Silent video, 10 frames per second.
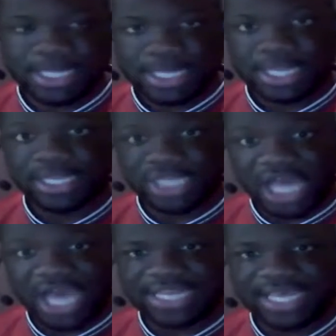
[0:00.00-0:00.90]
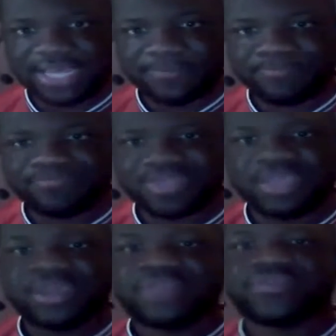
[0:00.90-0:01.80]
Lana.
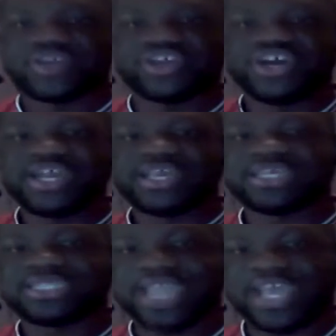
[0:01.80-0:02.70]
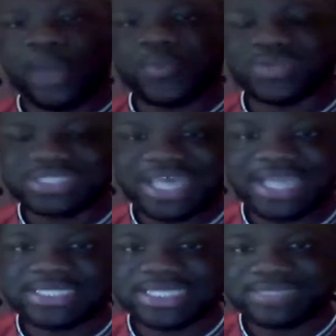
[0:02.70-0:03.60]
The good is Naomi
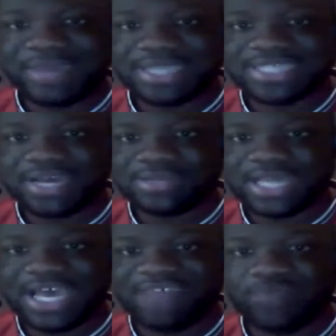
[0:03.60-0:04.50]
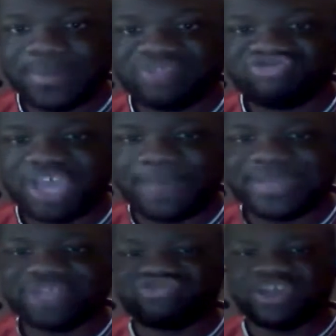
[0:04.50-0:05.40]
retains the SmackDown Live Women's
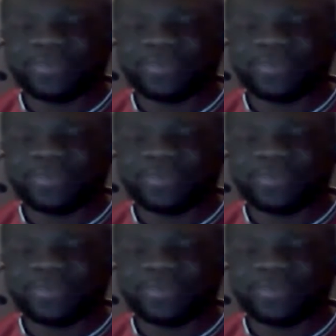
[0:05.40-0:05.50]
Championship